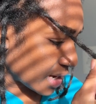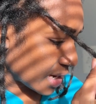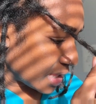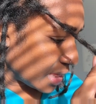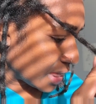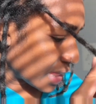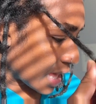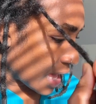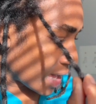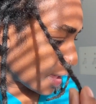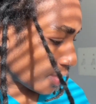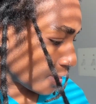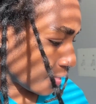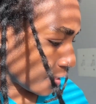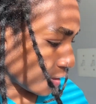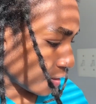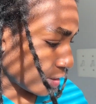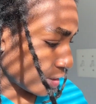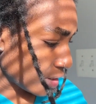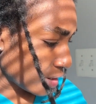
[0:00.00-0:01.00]
a lot
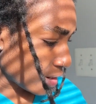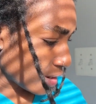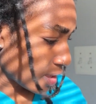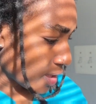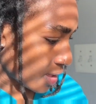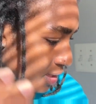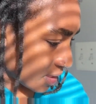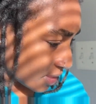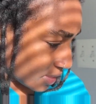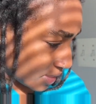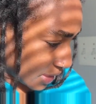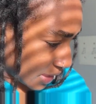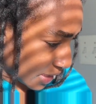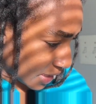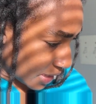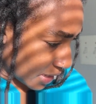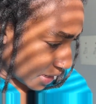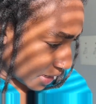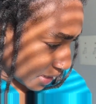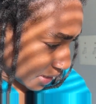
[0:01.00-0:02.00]
thinner
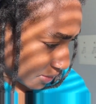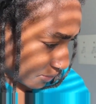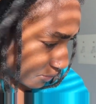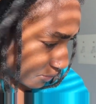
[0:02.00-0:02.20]
than,